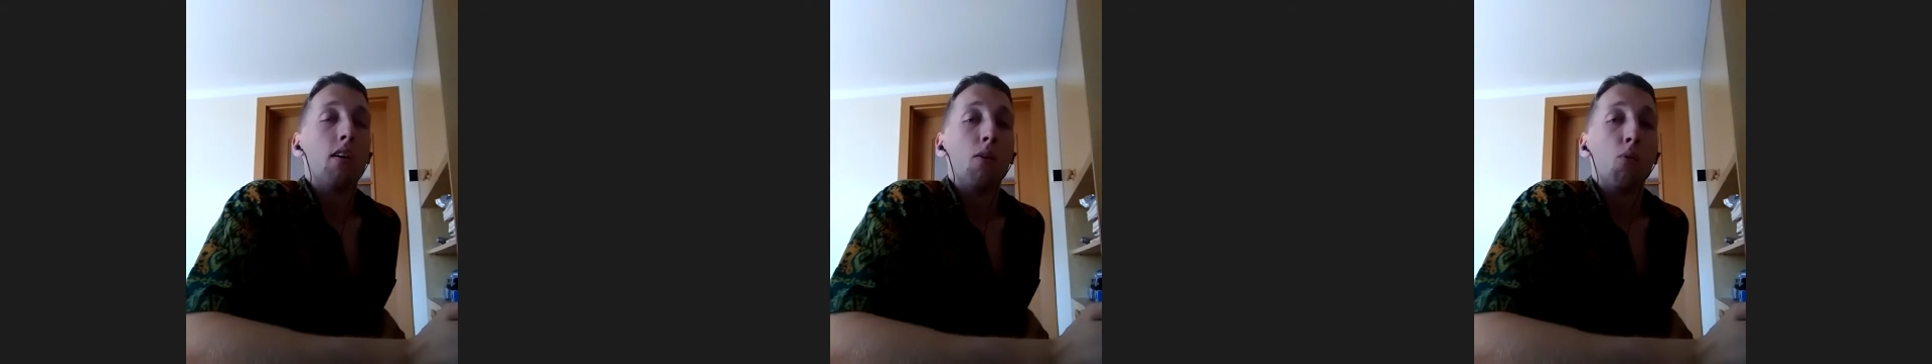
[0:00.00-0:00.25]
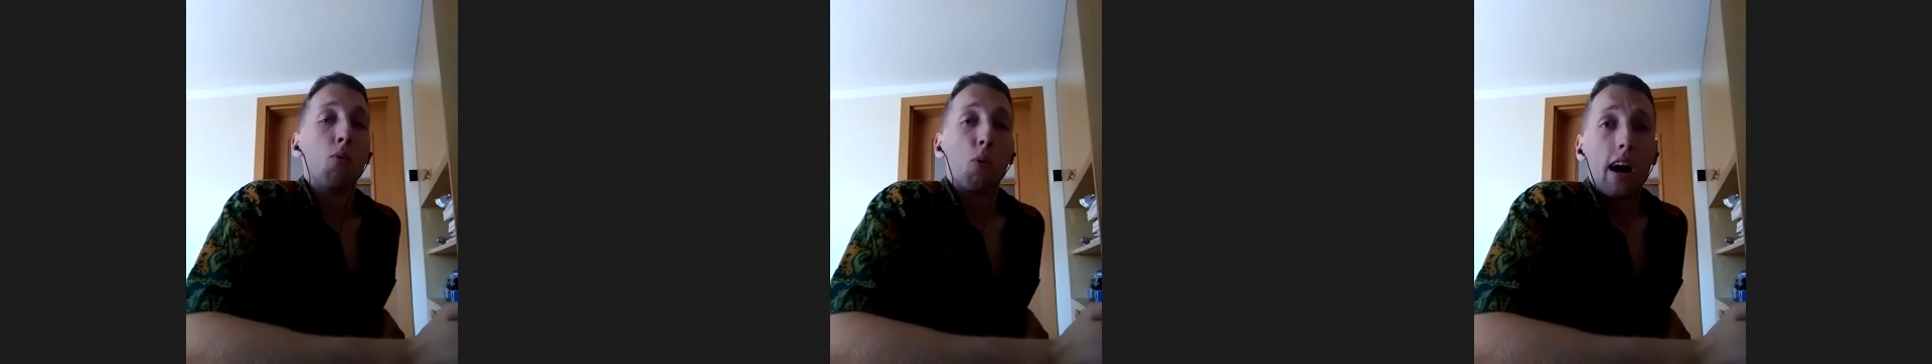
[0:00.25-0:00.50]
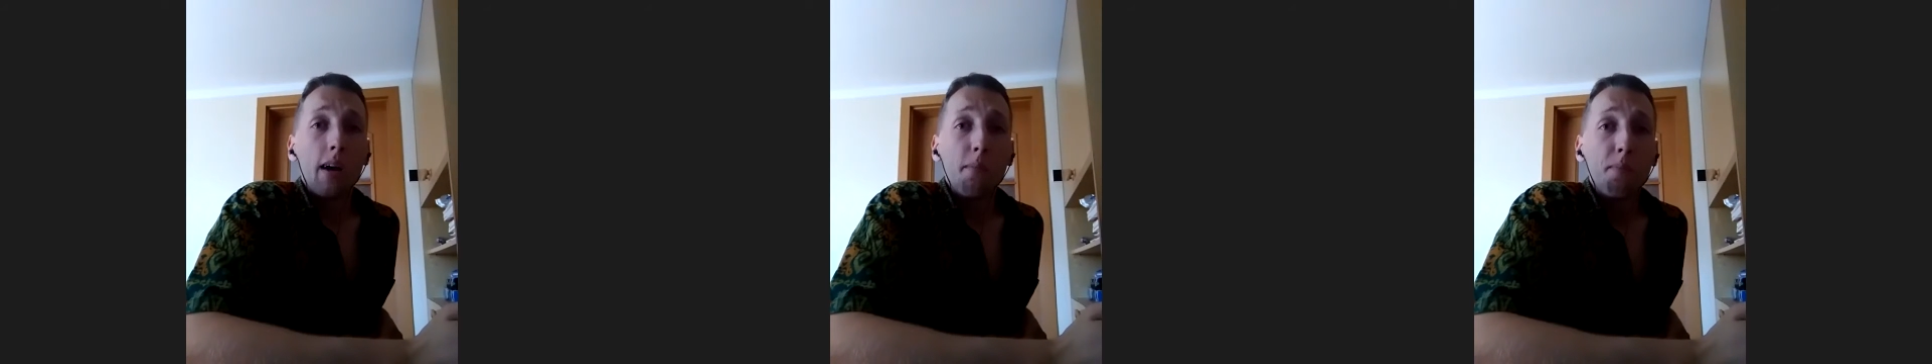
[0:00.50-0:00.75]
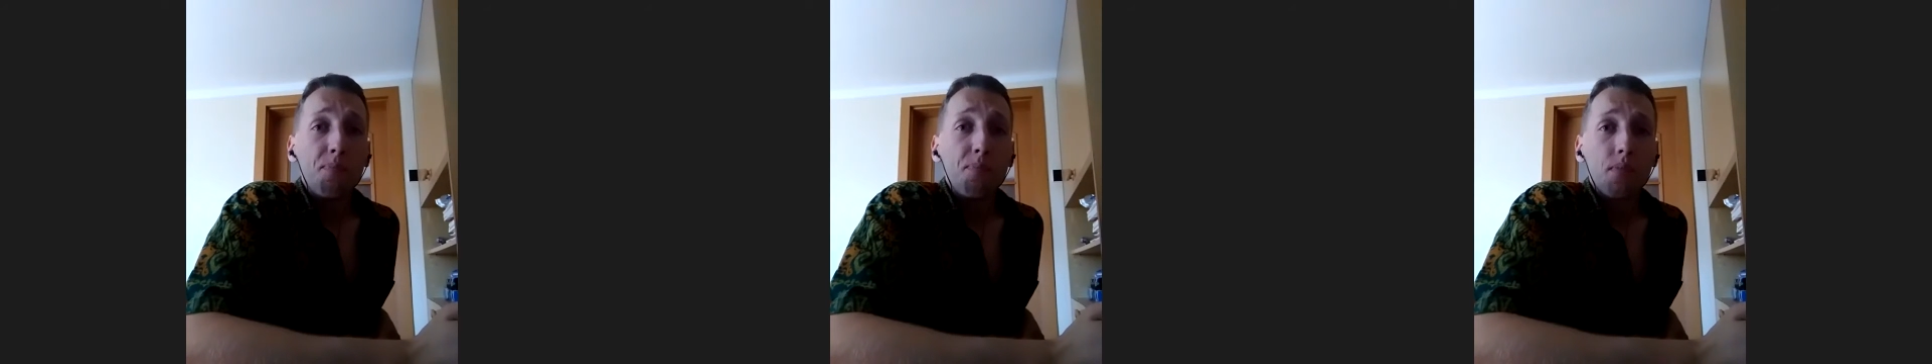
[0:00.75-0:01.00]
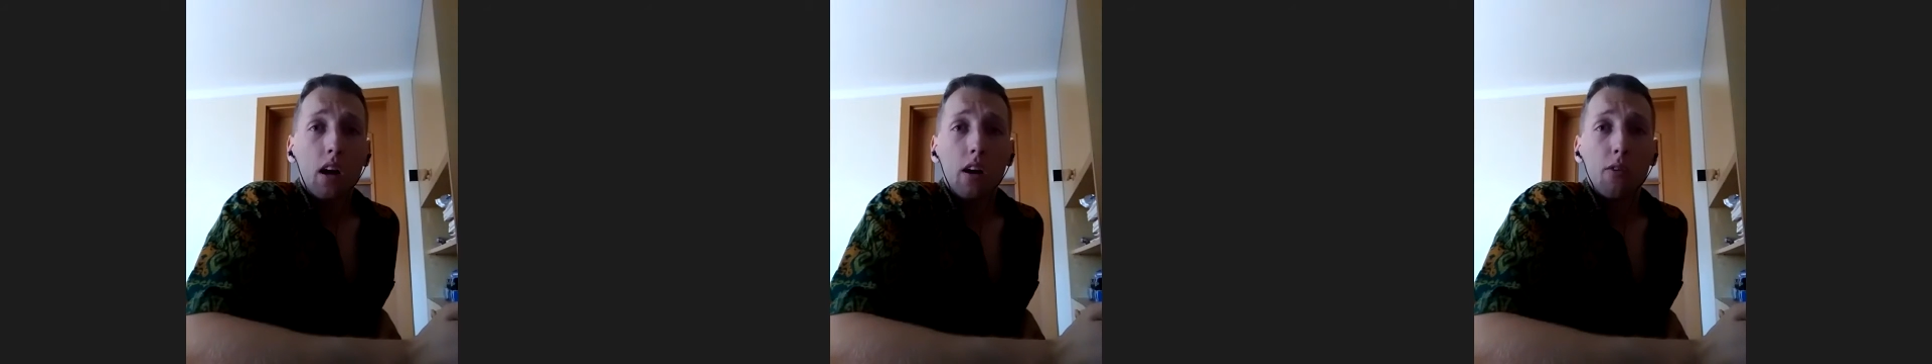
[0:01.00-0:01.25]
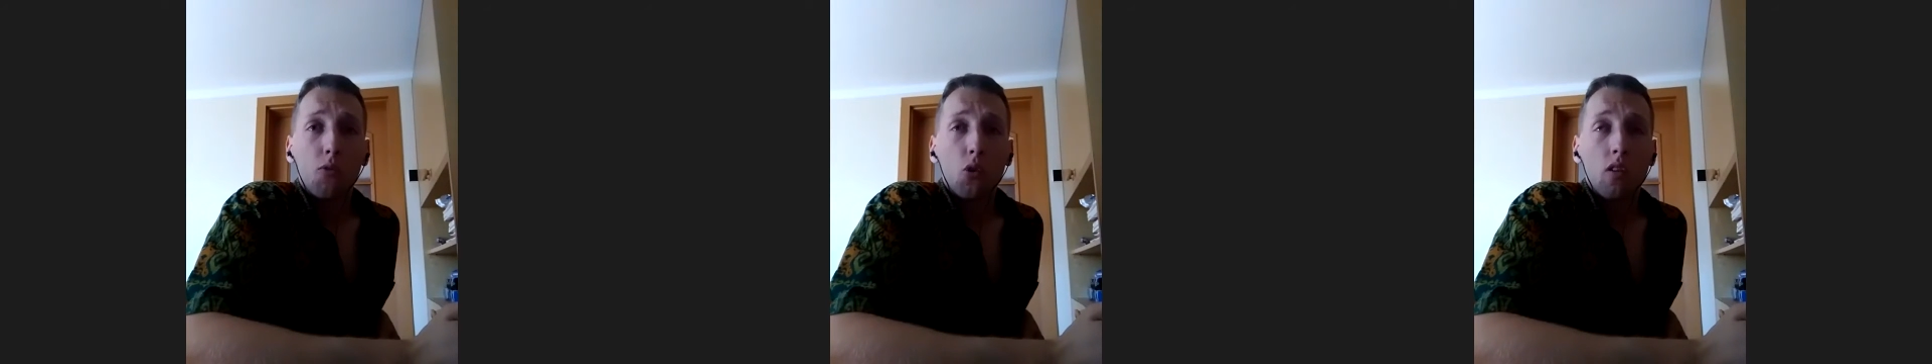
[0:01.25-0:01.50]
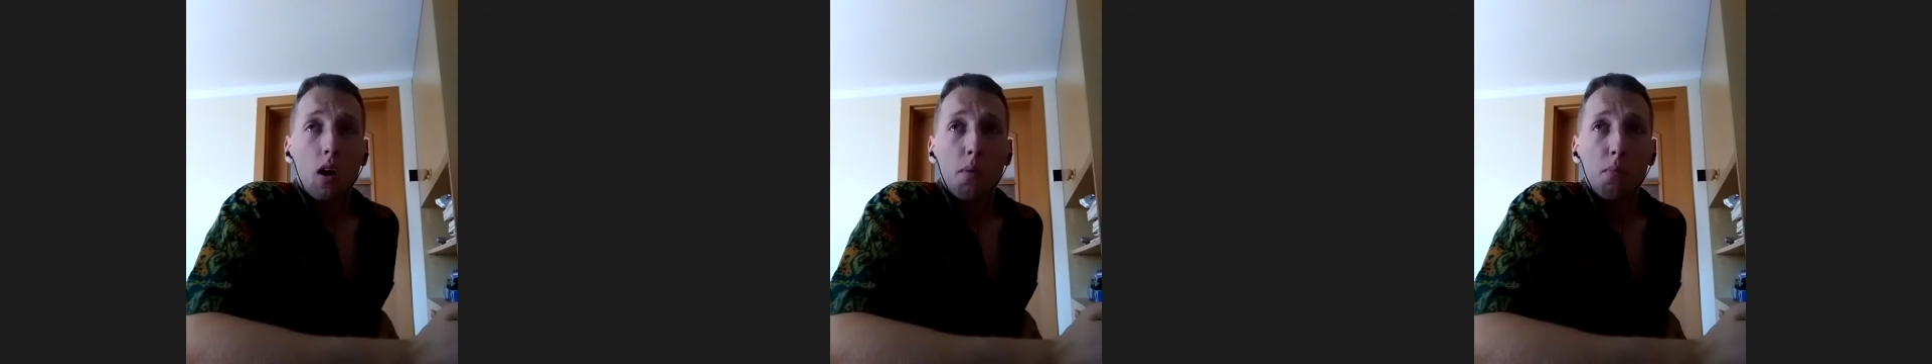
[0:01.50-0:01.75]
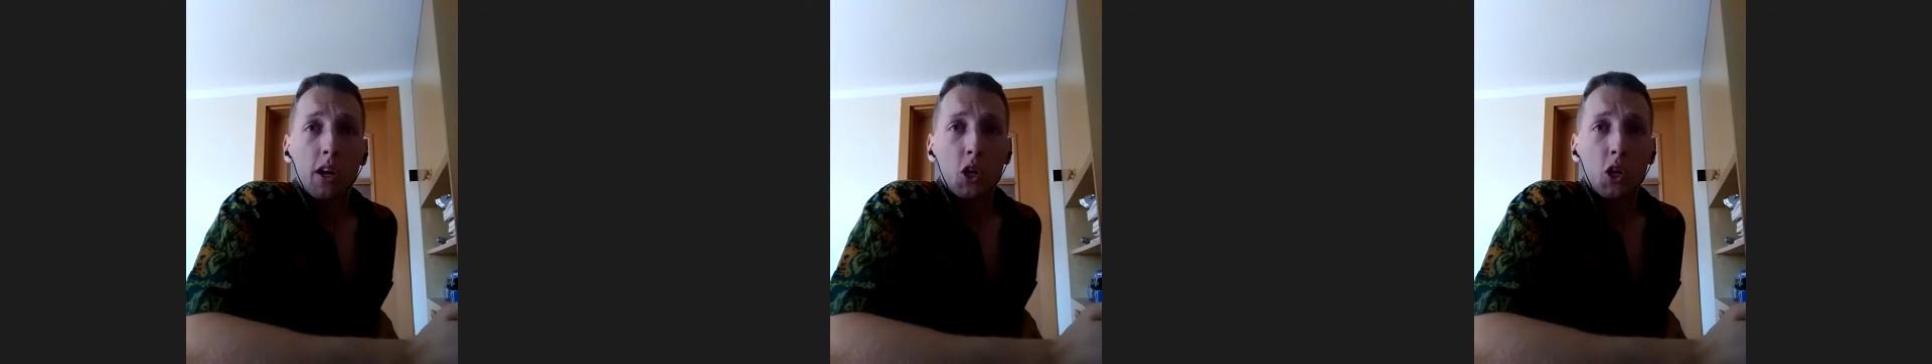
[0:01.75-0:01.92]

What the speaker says: With time, I, for example,